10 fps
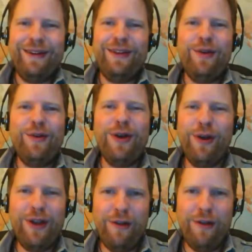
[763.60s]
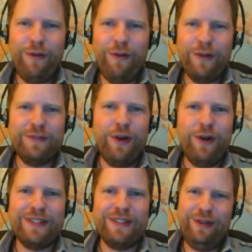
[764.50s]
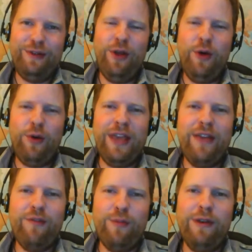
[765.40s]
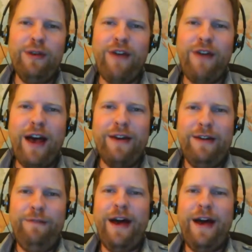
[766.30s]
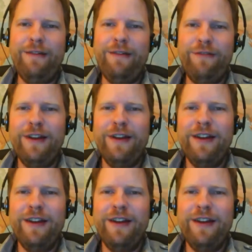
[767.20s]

You heard it here first, folks. Logan gave a movie 5 out of 5.